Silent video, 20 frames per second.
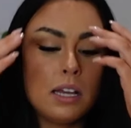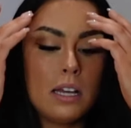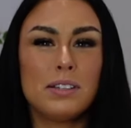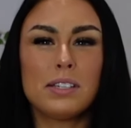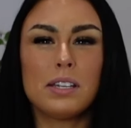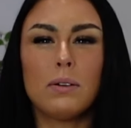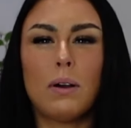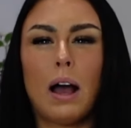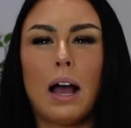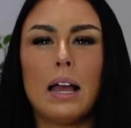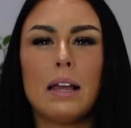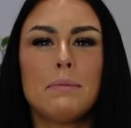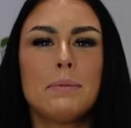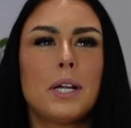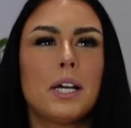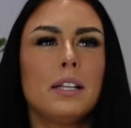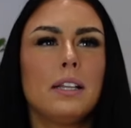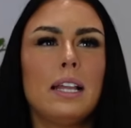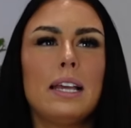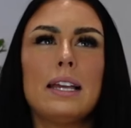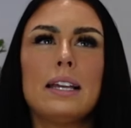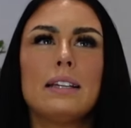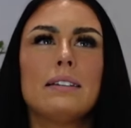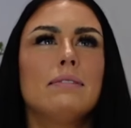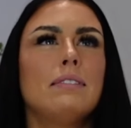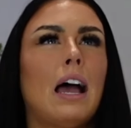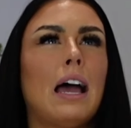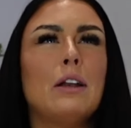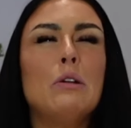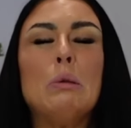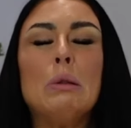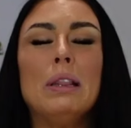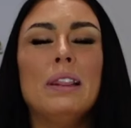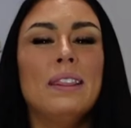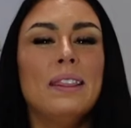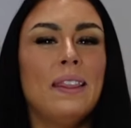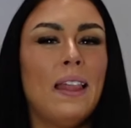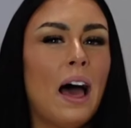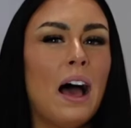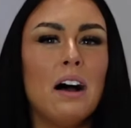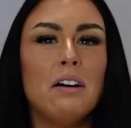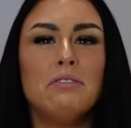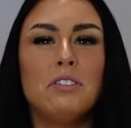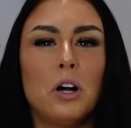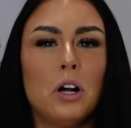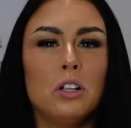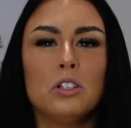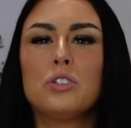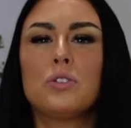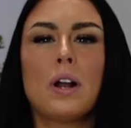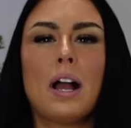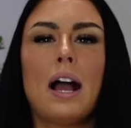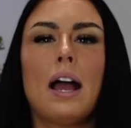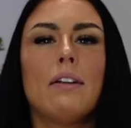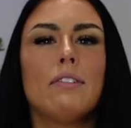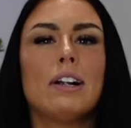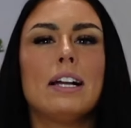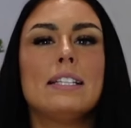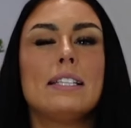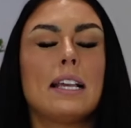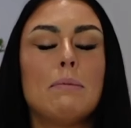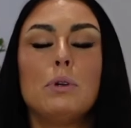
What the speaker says: So I'm not like, I don't love ultra high rise.